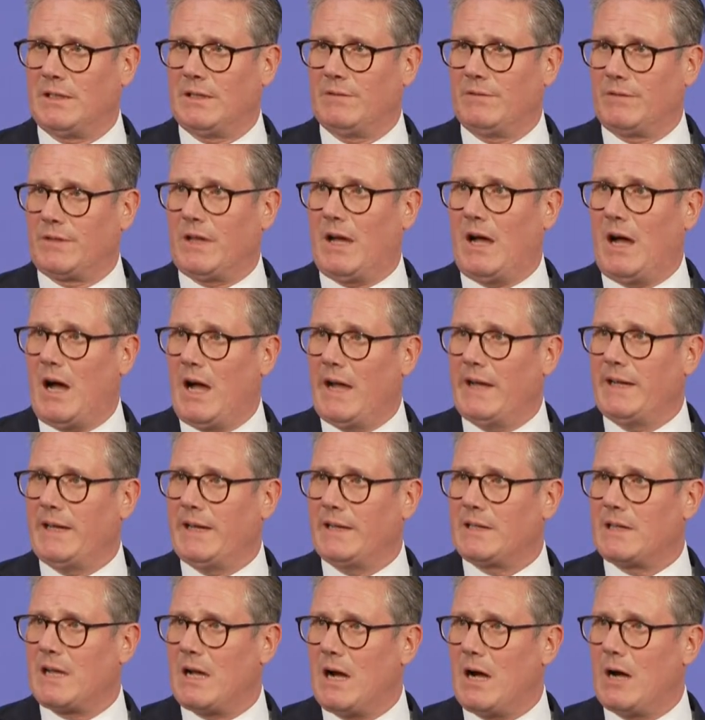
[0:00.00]
for the
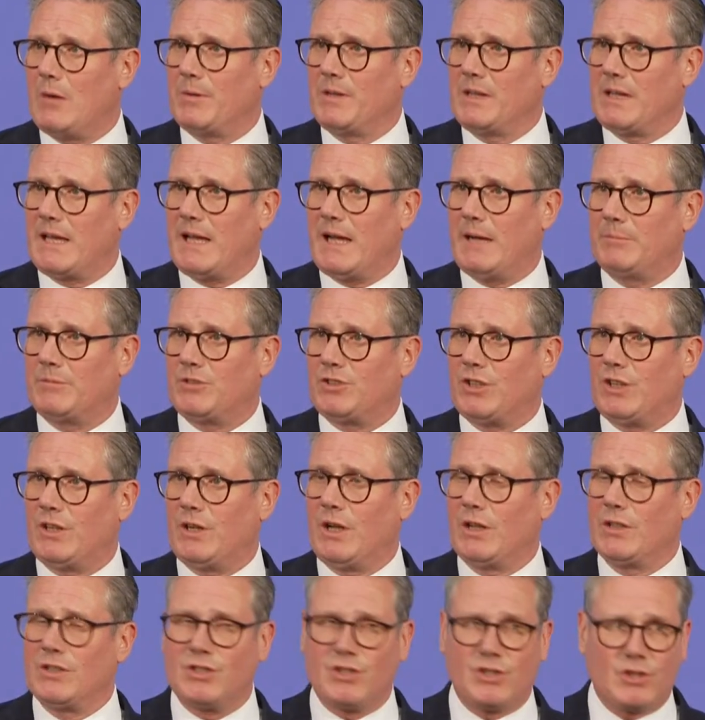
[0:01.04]
HyNet carbon capture
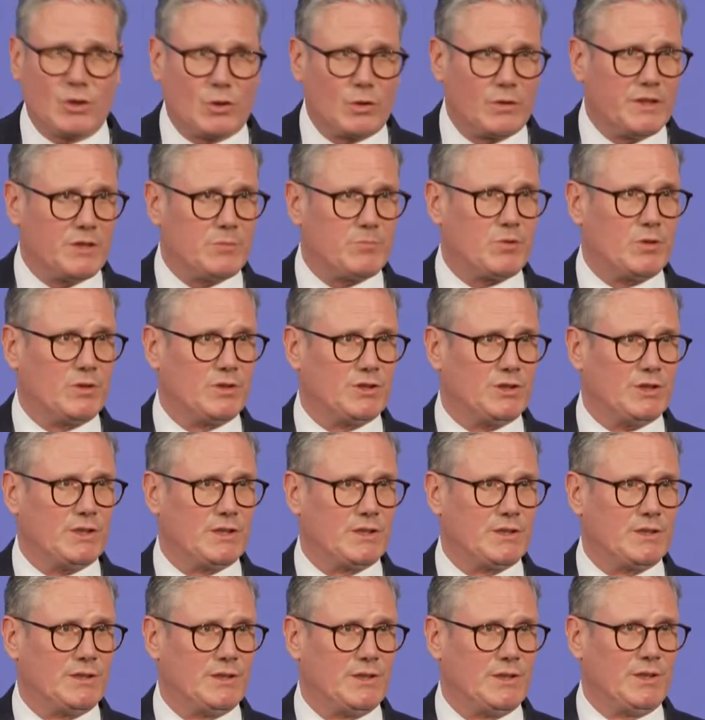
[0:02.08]
and storage
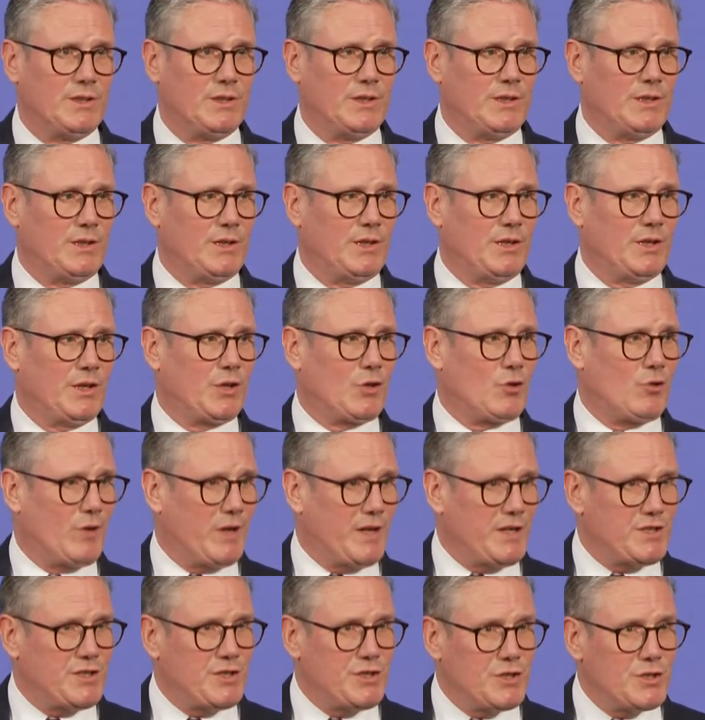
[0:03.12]
project,
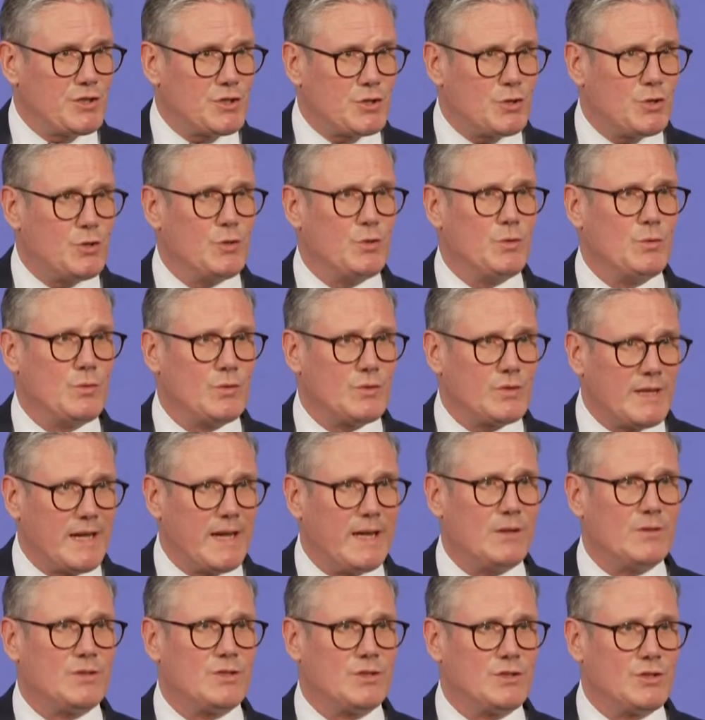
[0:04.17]
creating
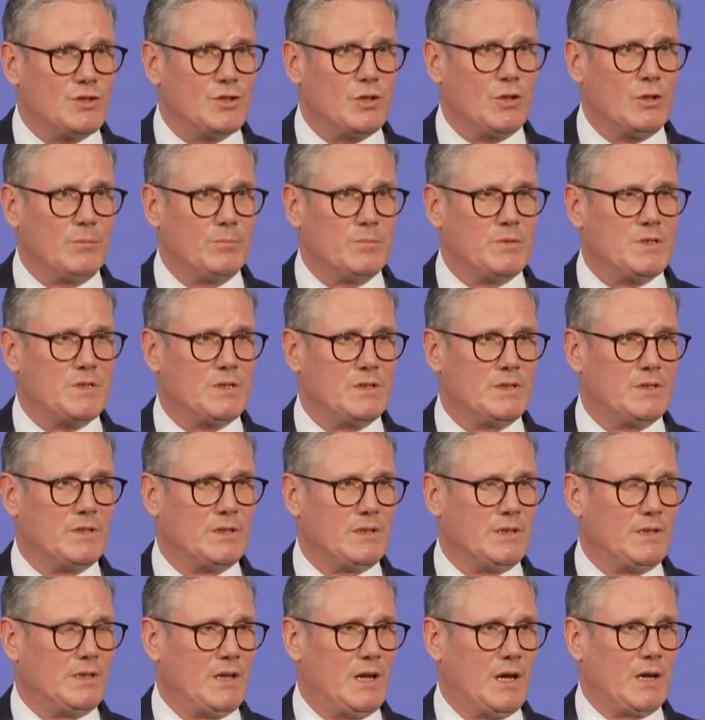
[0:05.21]
2,000 jobs
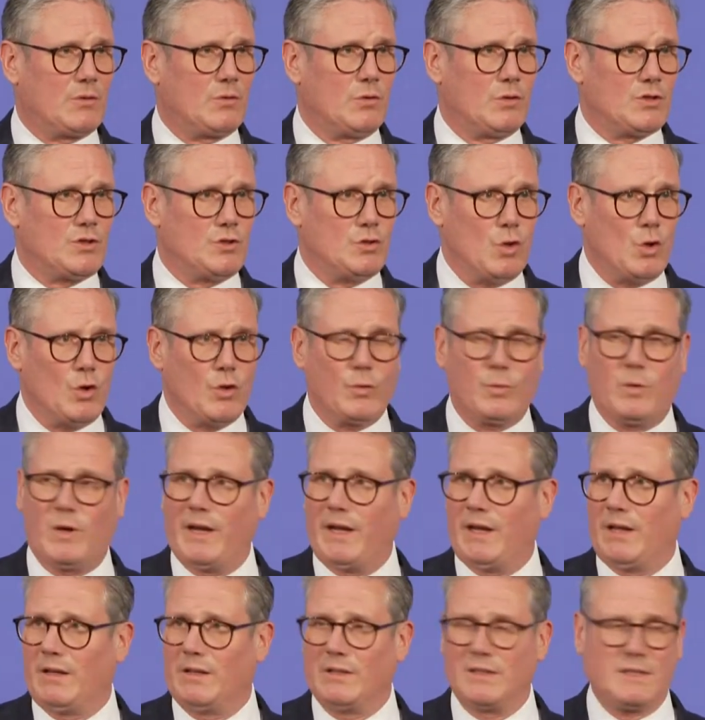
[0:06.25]
across North
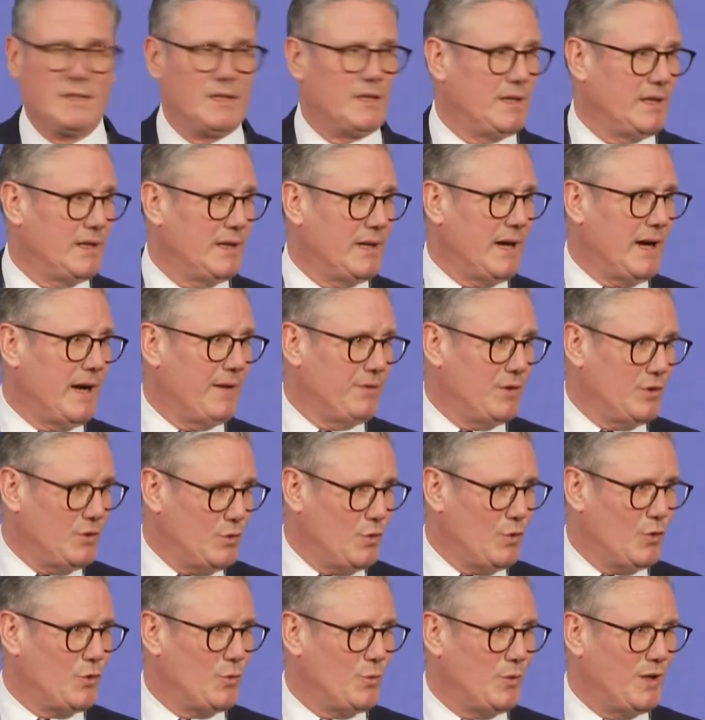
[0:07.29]
Wales and the
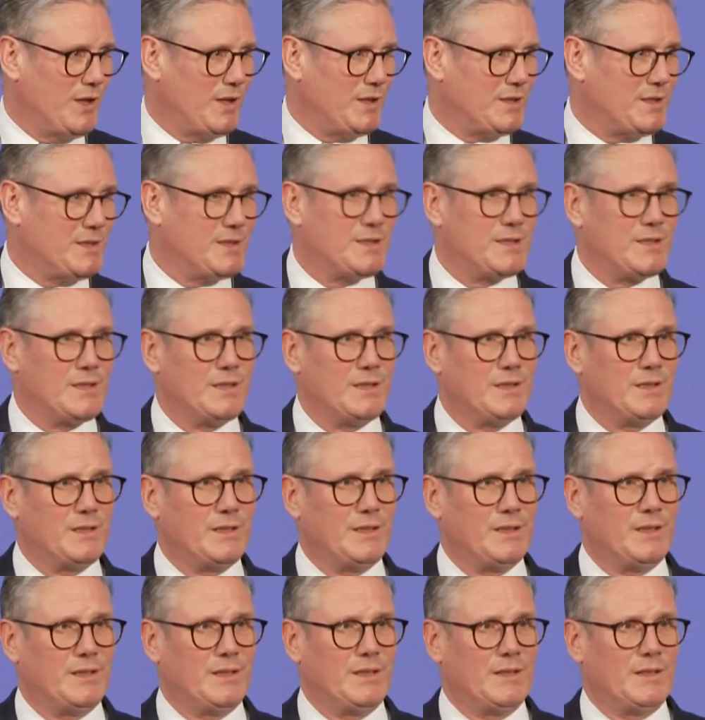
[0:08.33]
North West.
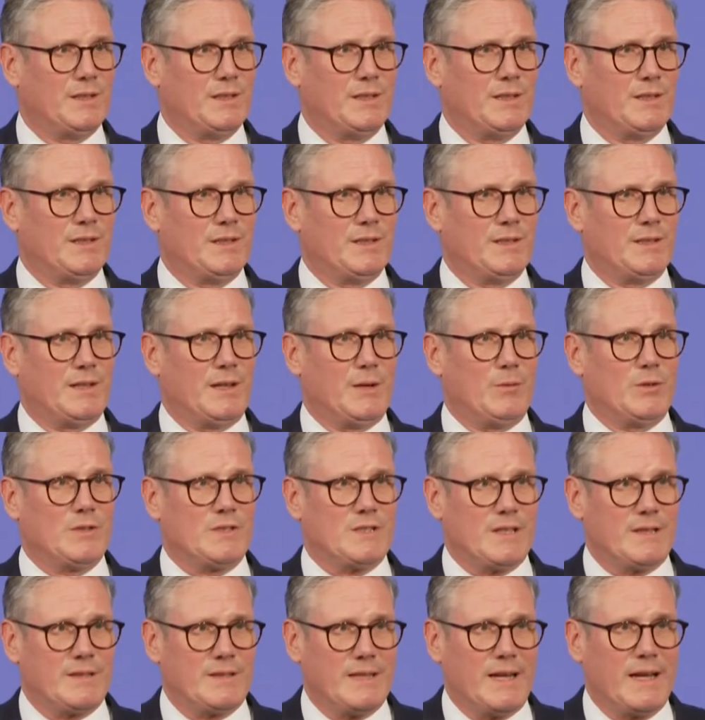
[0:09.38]
I want
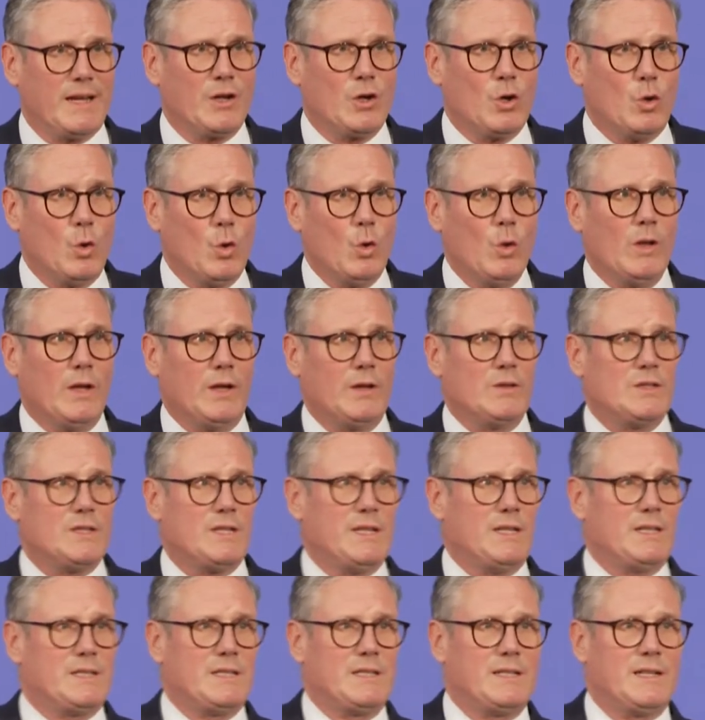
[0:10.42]
to thank all those
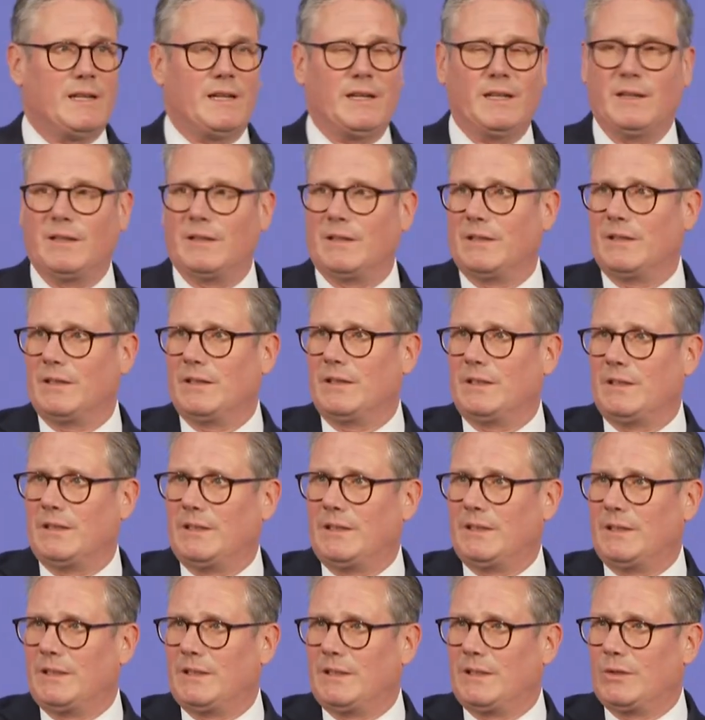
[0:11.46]
here today
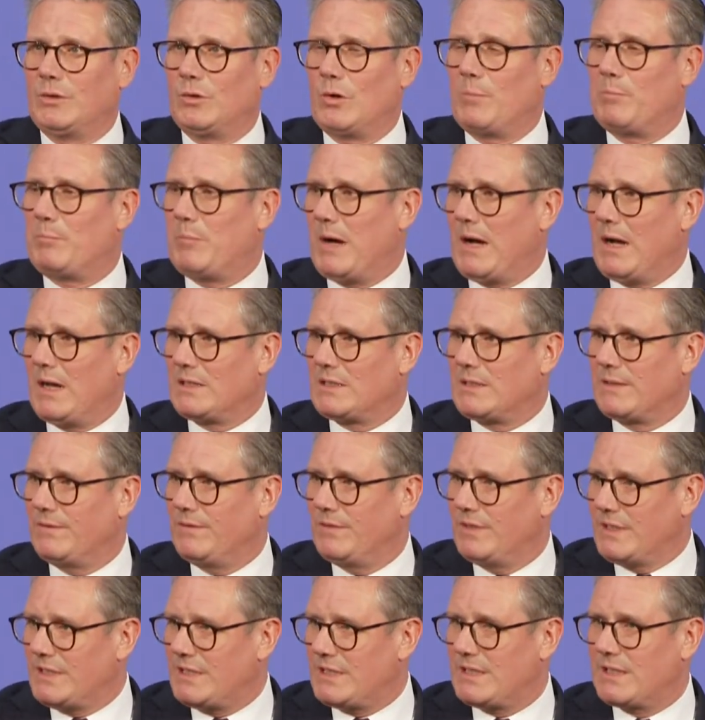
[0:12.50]
who are part
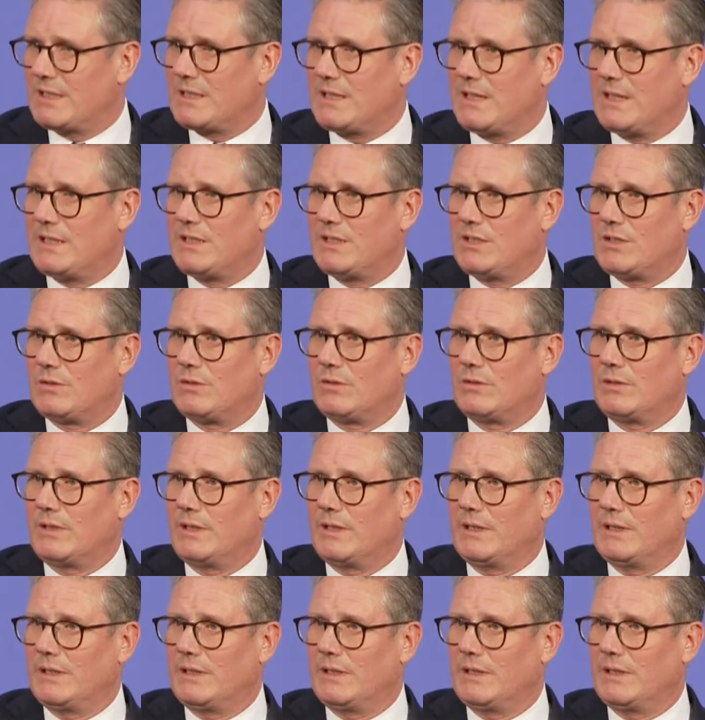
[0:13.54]
of this success story,